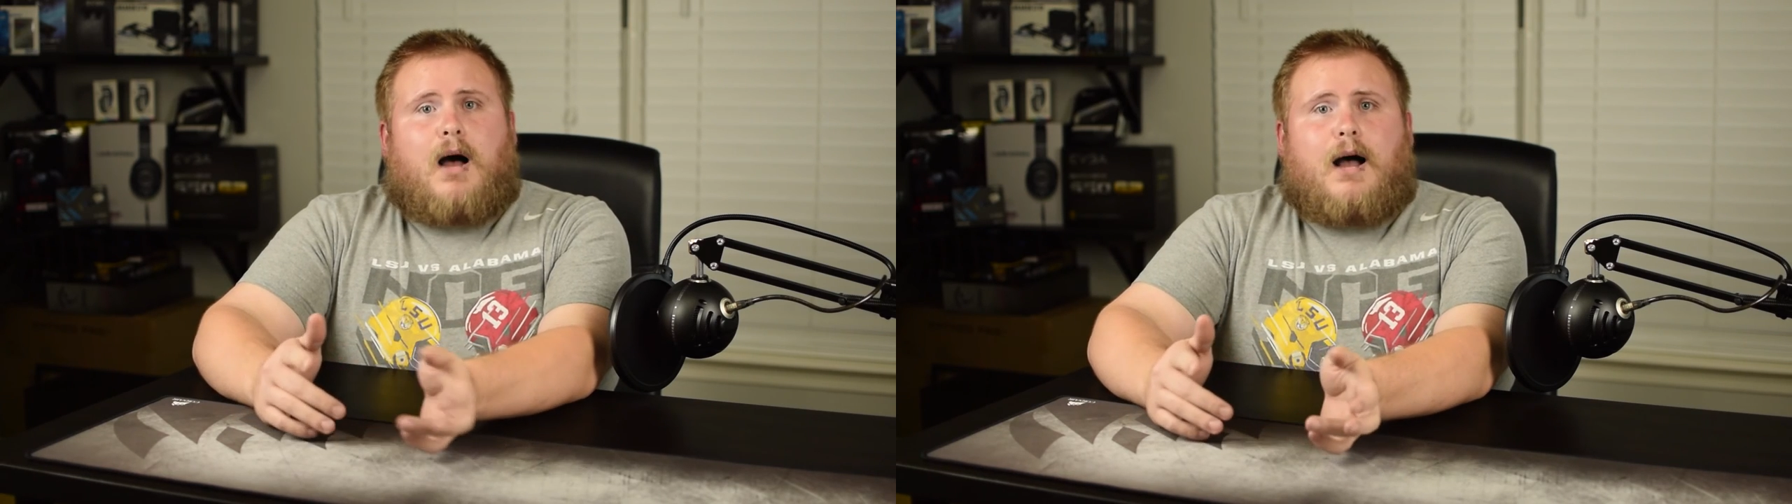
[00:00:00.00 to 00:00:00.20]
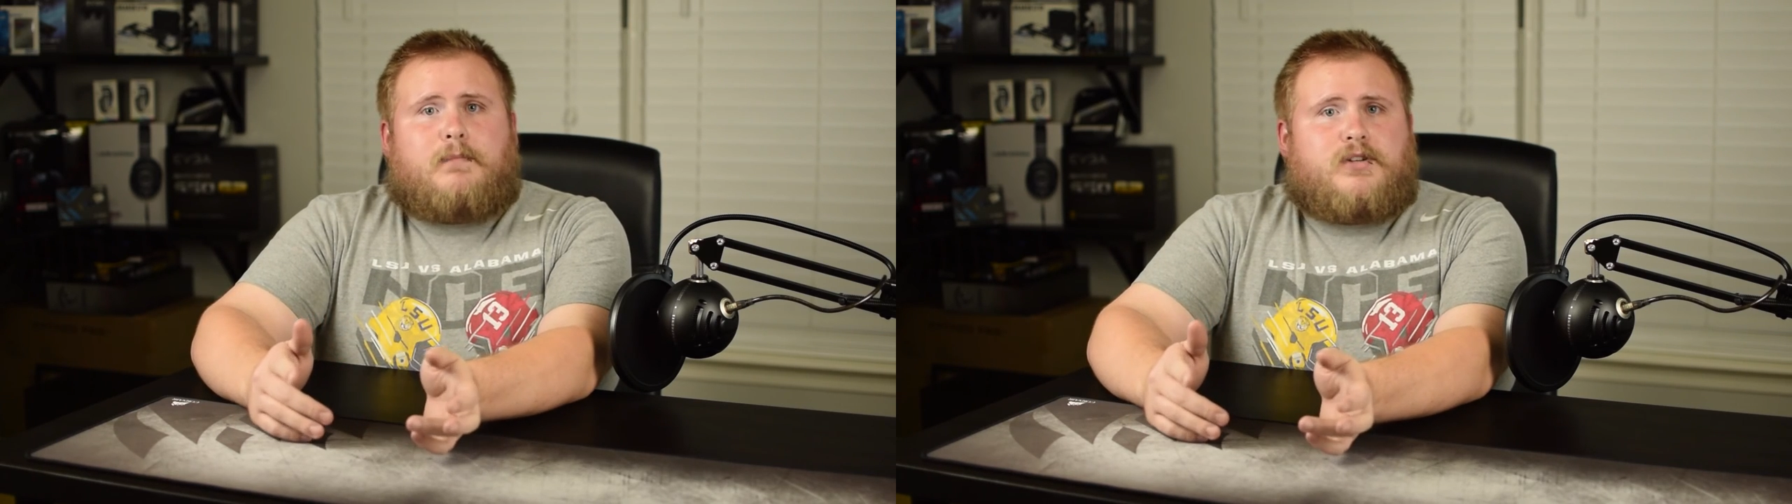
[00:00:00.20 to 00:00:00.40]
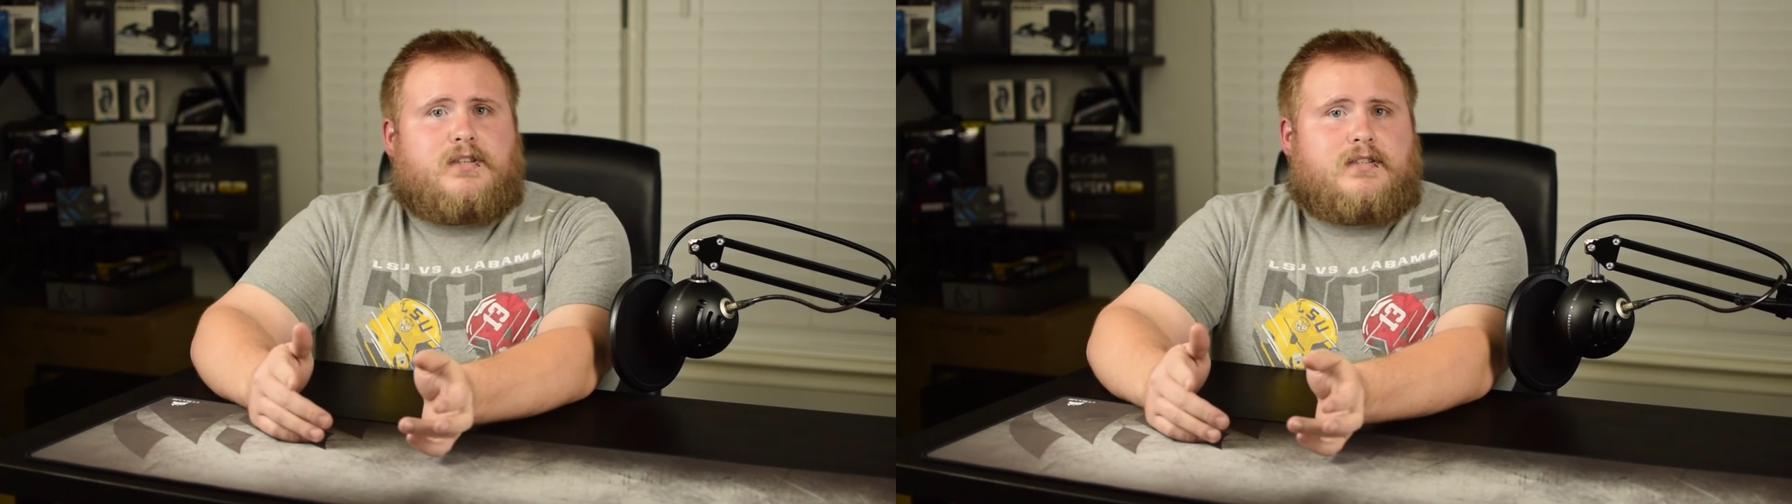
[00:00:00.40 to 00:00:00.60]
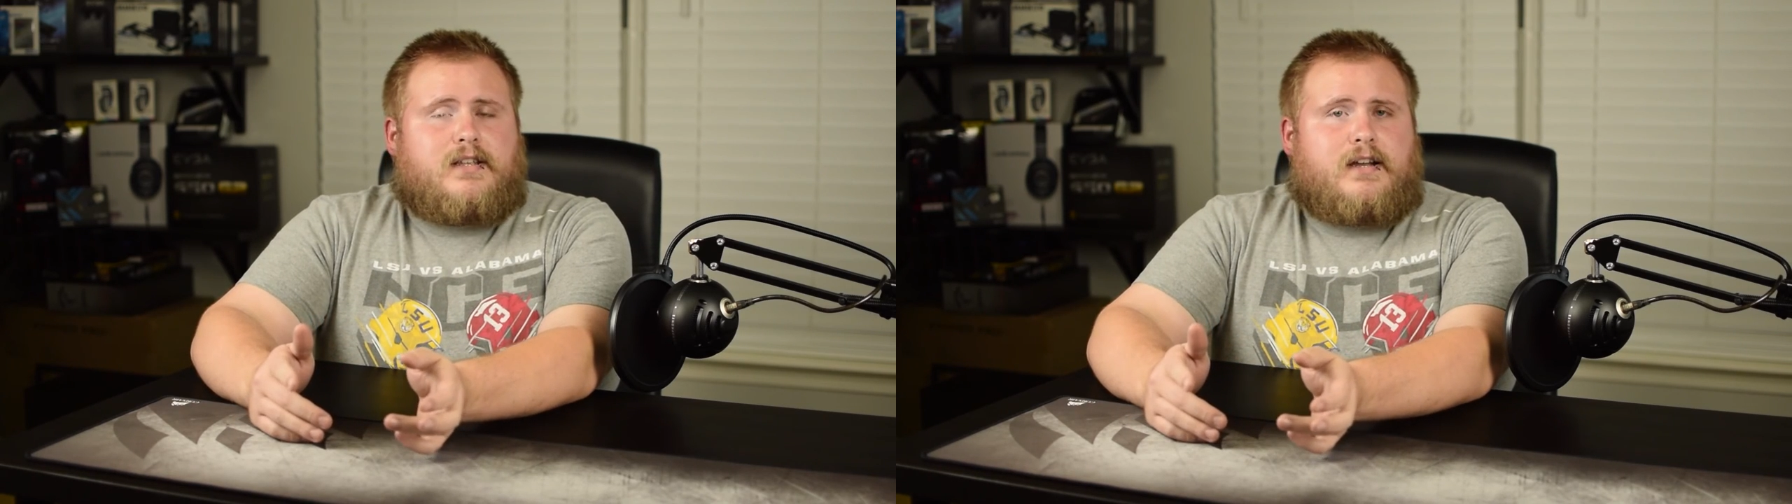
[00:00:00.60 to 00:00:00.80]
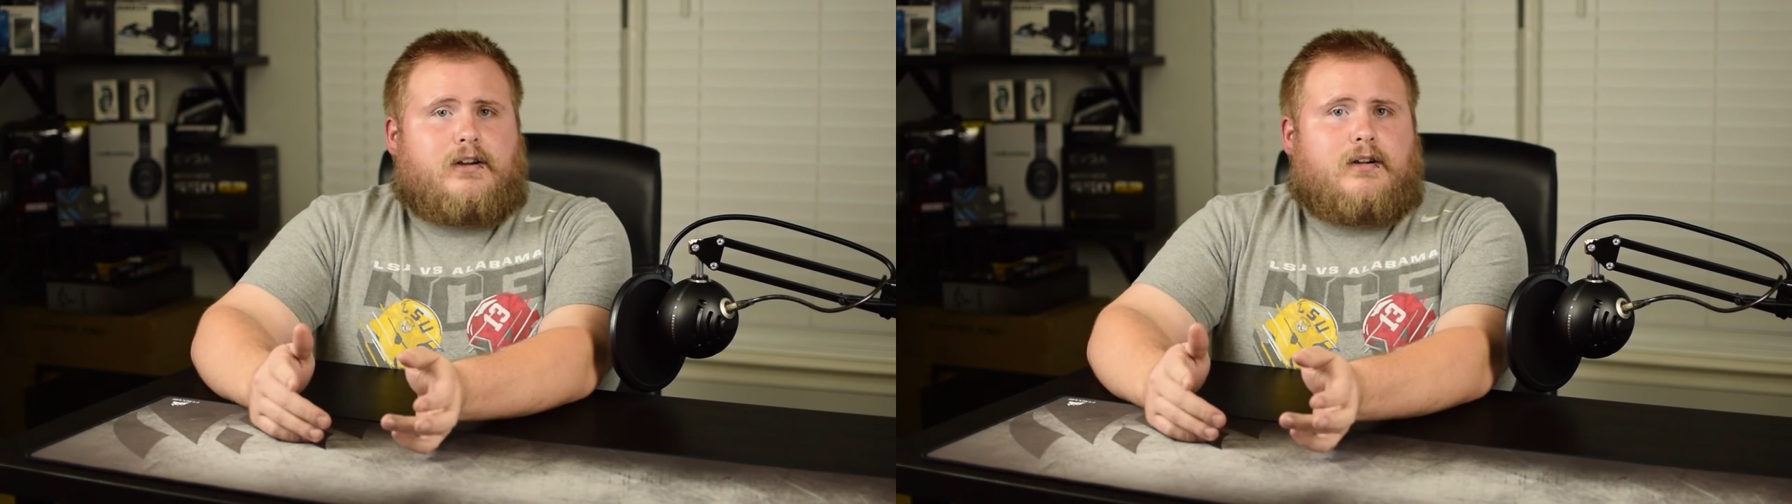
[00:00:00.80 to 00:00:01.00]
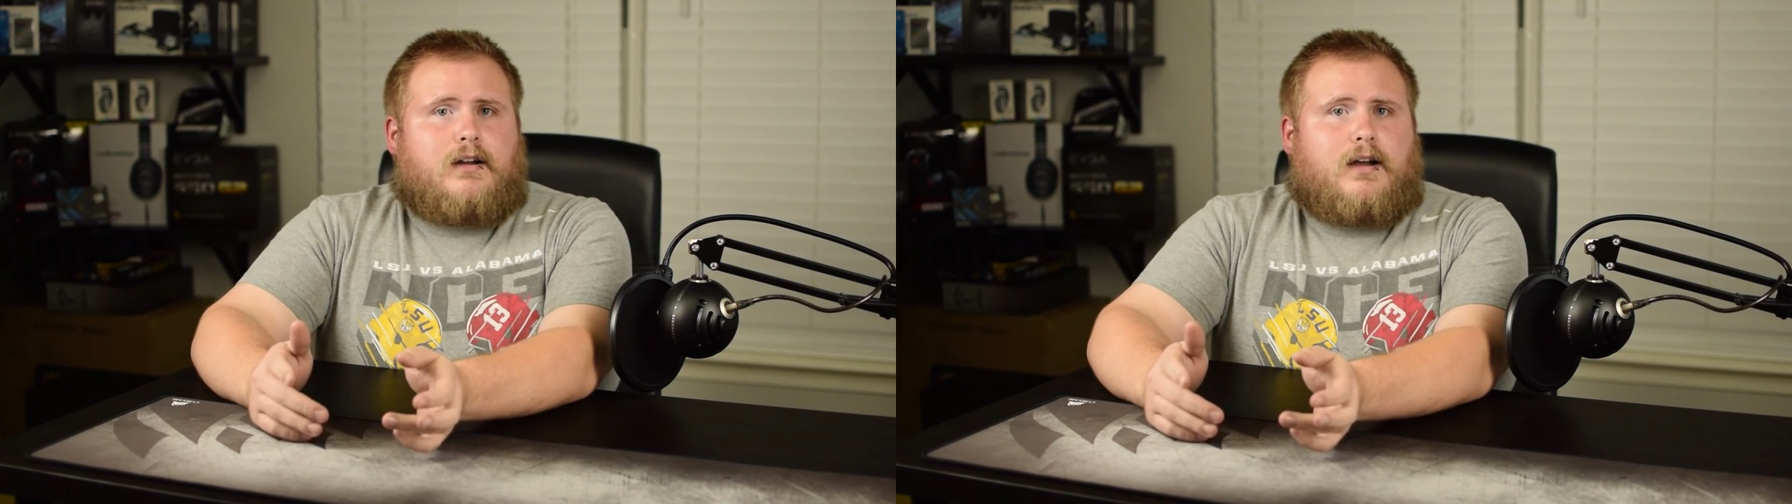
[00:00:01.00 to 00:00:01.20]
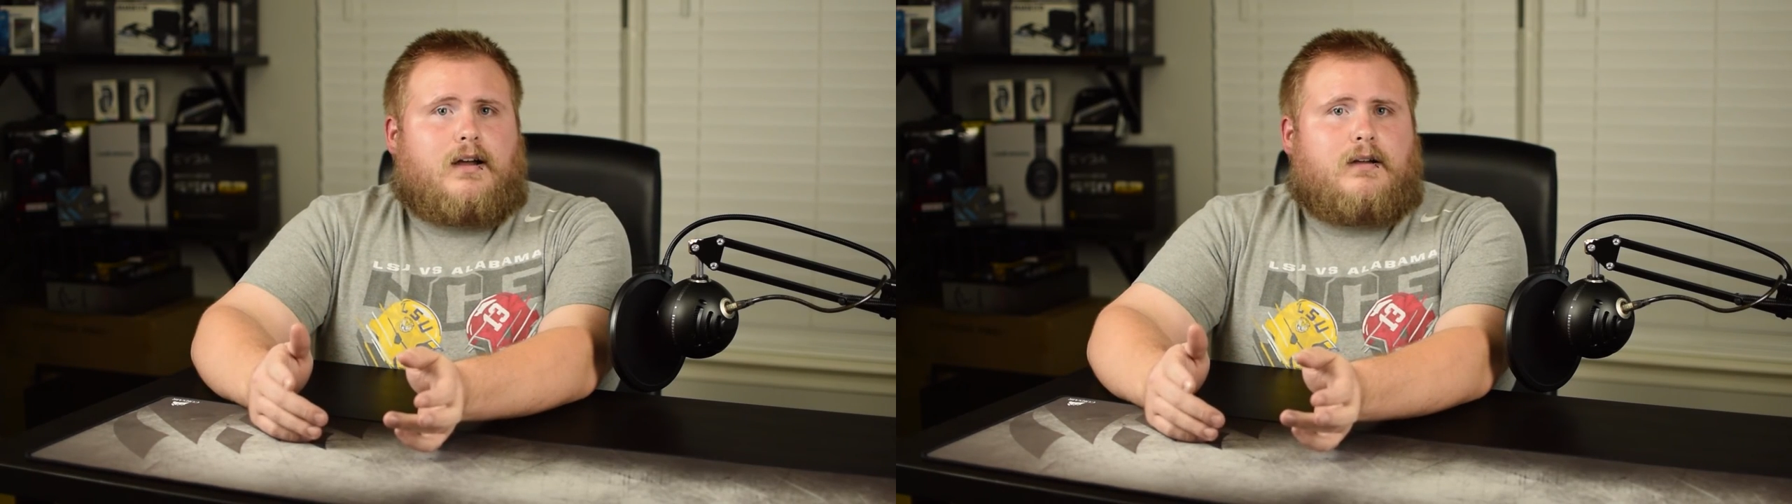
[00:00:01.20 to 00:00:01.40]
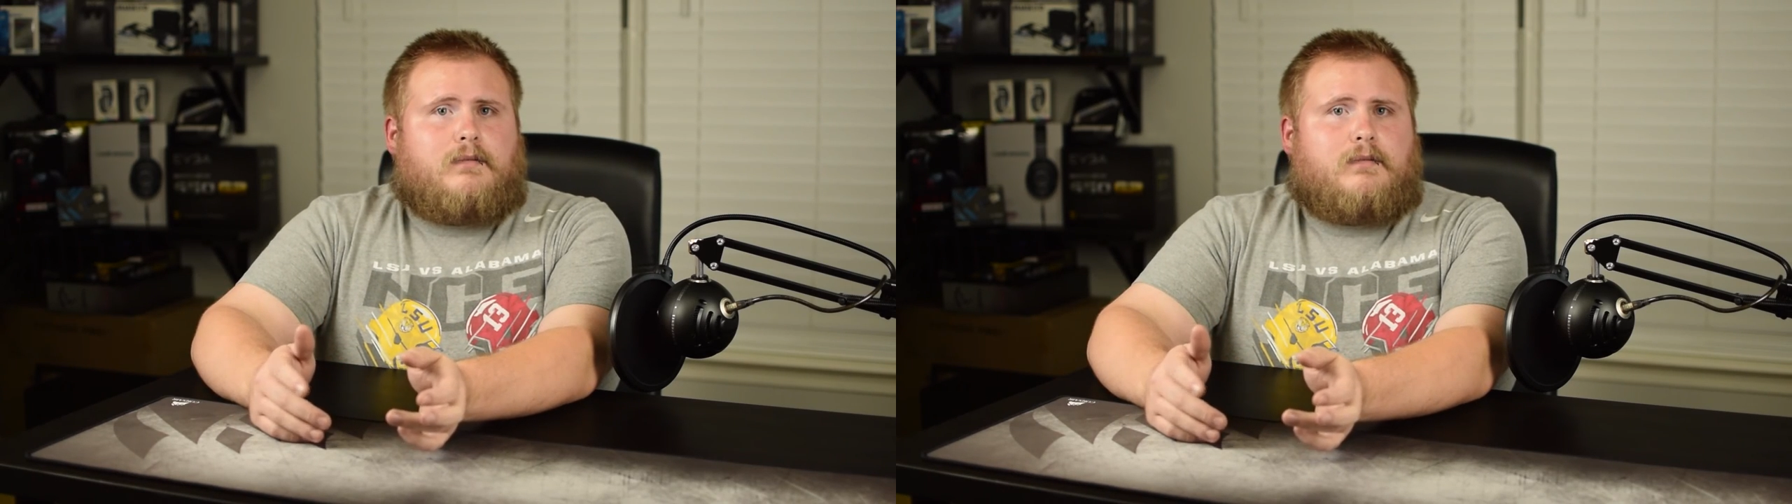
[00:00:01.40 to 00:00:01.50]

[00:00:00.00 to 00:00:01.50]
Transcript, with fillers: options there uh,